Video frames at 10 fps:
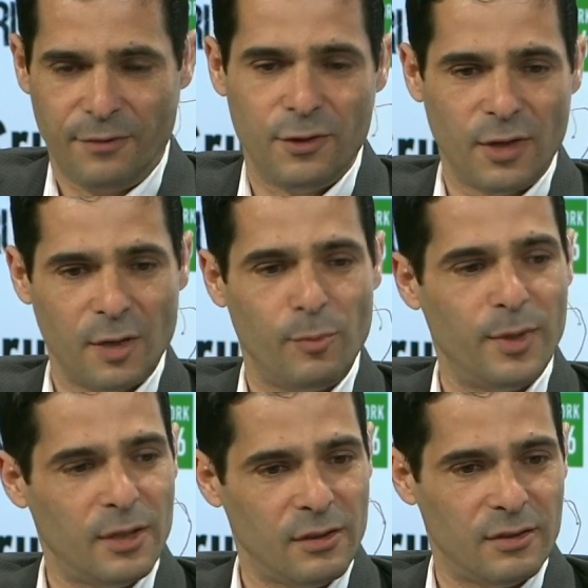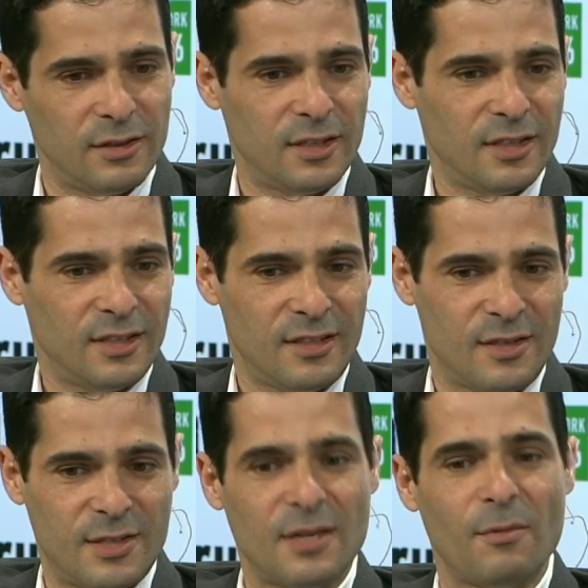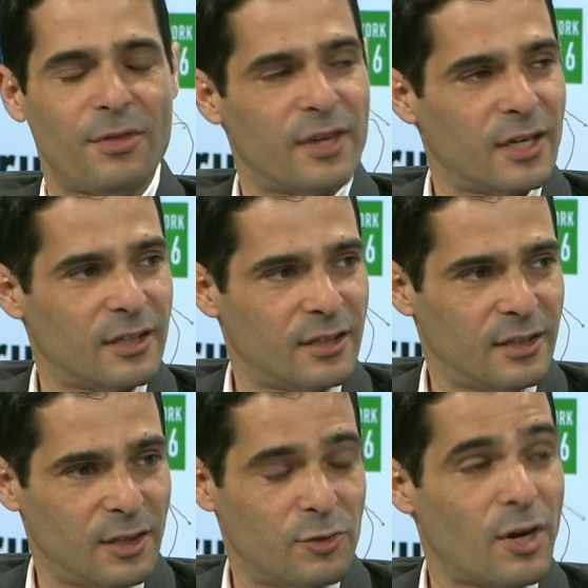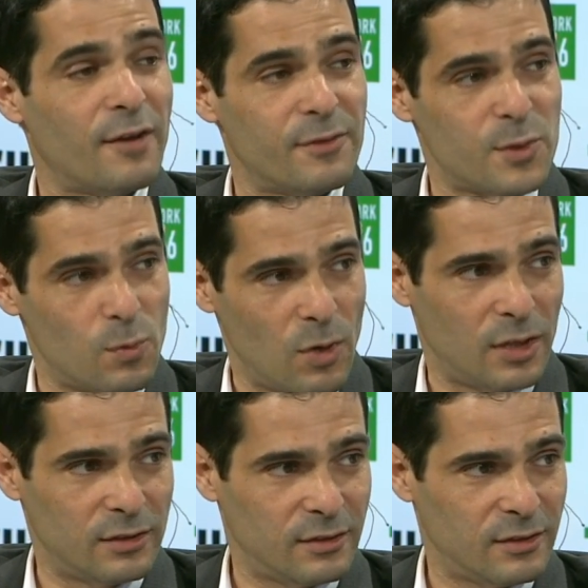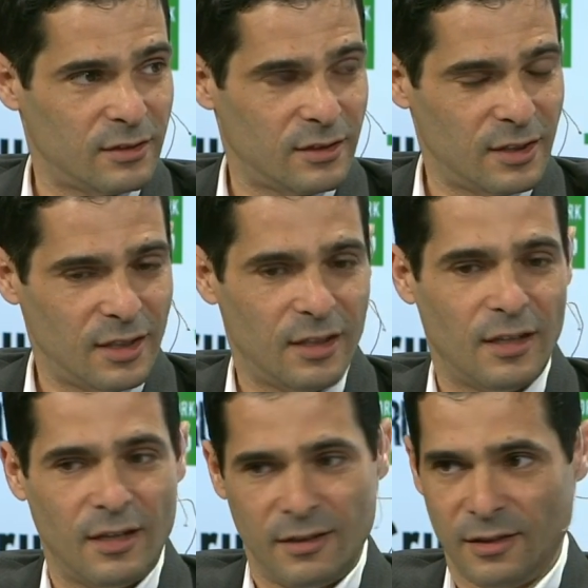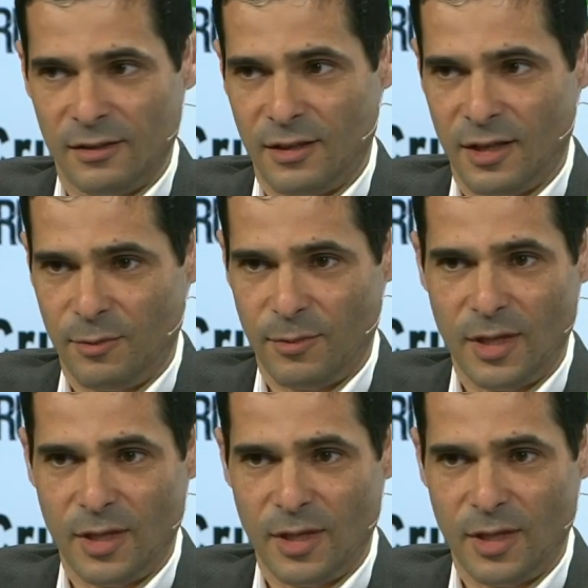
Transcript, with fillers: you can build something that drivers want, then they'll come.